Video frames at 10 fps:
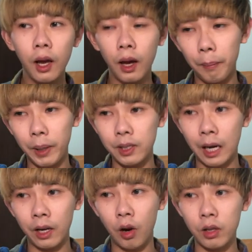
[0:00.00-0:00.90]
but
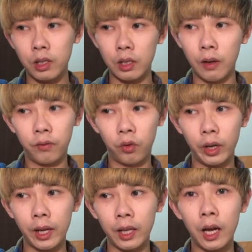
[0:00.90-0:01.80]
I got the
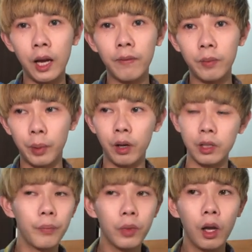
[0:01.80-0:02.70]
40 and a half
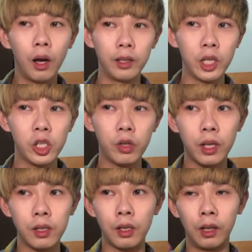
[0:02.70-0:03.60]
because the
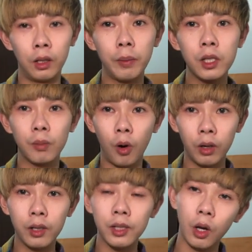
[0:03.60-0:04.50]
shoes is a little bit
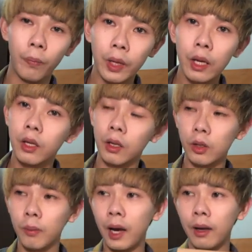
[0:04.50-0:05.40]
smaller, so
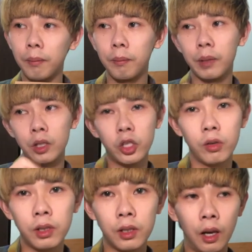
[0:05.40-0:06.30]
you might be
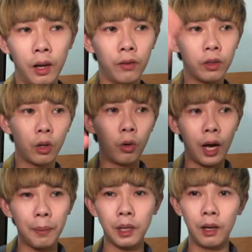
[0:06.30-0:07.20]
choose go
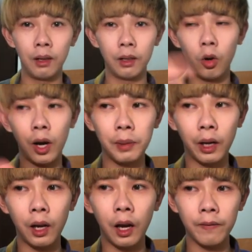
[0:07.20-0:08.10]
up
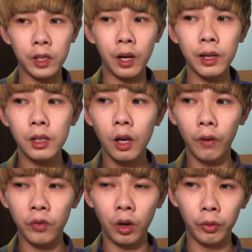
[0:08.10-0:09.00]
like half size
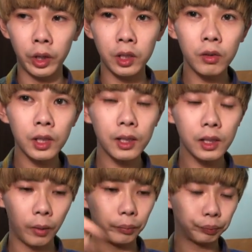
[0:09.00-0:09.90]
of your original size.
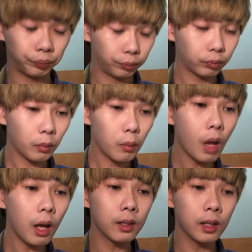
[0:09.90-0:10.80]
So
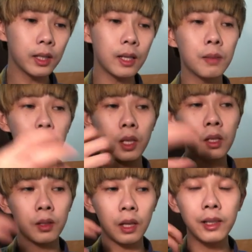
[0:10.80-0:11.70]
since the
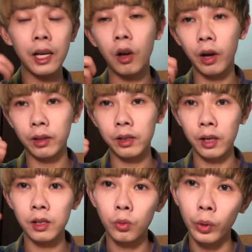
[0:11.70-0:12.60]
size I got
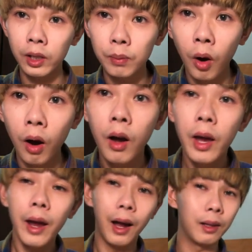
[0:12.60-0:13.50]
is really small,
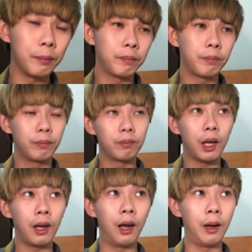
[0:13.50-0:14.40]
and
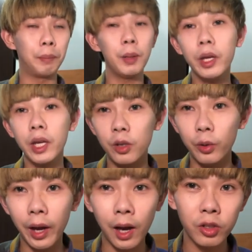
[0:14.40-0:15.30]
people in
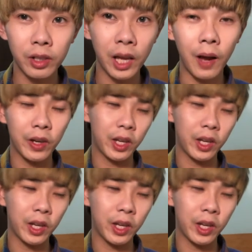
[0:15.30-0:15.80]
UK actually, they have